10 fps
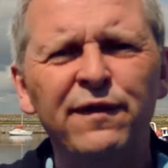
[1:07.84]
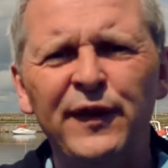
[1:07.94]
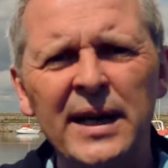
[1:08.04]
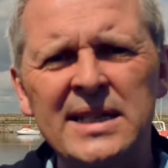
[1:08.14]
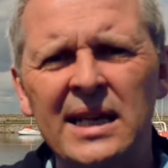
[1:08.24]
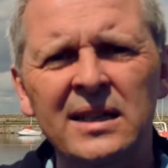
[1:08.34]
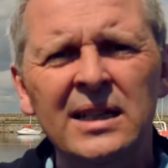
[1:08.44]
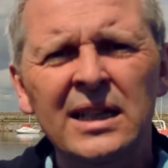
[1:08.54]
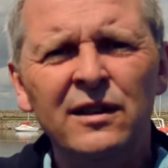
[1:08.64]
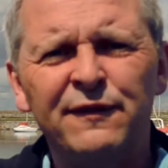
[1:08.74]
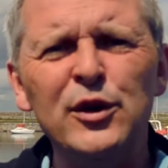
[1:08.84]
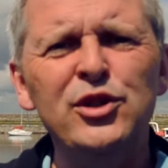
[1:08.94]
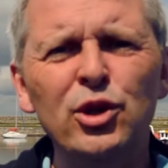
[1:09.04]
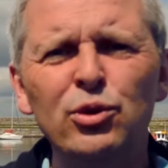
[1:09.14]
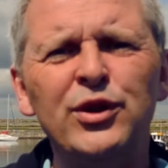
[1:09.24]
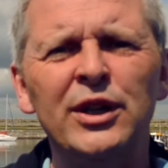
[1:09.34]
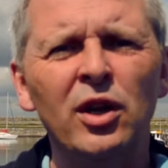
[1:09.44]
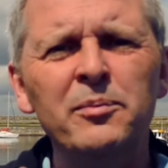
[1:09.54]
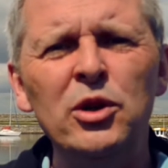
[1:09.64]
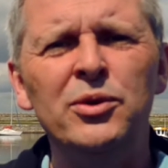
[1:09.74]
fighting for youth and
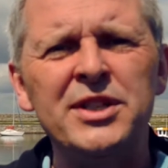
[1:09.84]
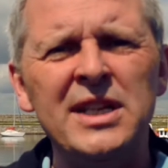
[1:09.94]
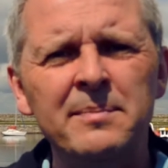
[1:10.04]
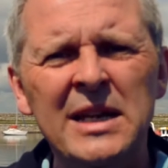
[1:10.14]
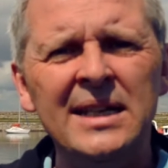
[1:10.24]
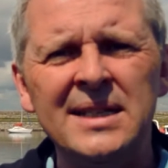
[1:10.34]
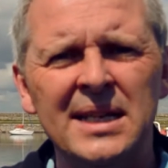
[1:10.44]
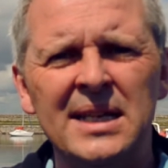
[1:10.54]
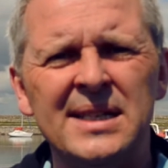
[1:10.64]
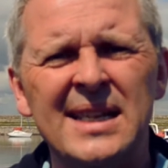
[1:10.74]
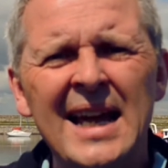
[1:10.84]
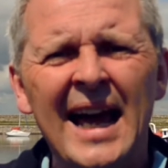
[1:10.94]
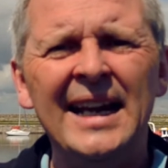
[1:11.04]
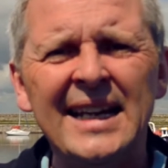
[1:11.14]
community amenities and